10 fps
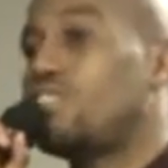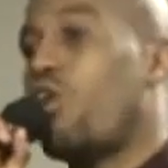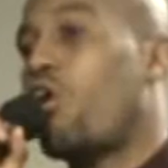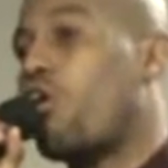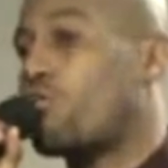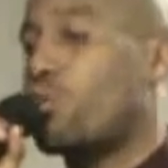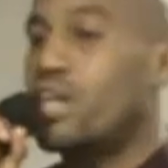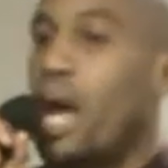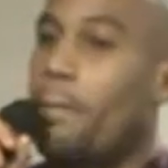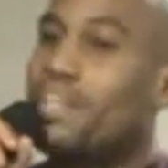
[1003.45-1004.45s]
the Thank earth would
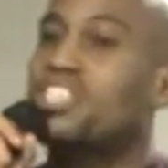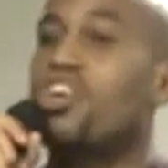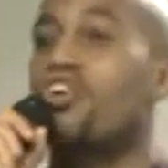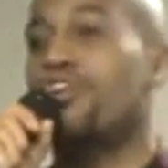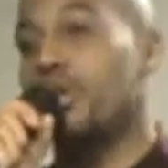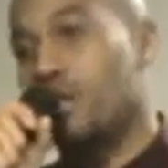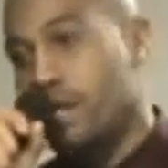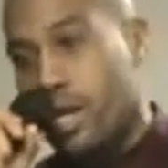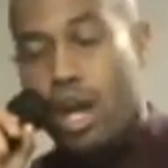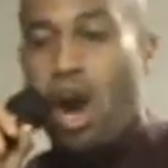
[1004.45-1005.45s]
not be turning
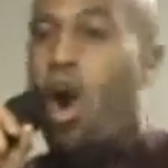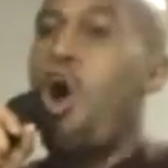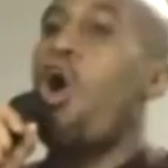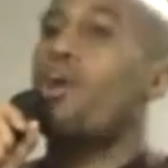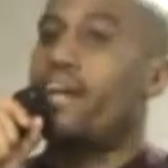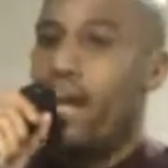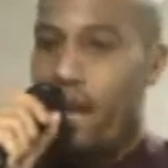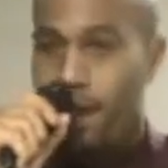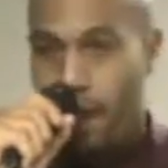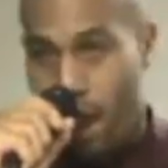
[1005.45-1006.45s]
Thank all you,
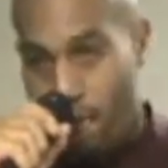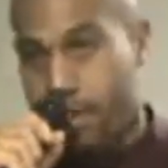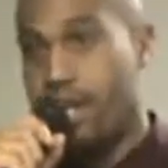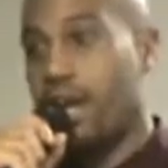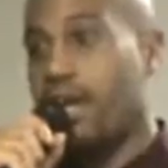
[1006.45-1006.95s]
day, every day.